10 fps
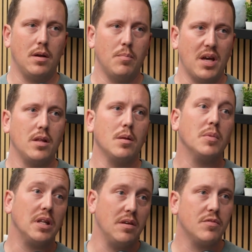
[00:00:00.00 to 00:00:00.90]
making
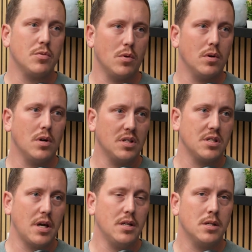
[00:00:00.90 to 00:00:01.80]
them leave to a
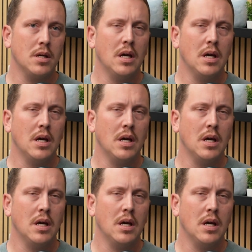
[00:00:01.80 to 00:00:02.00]
site.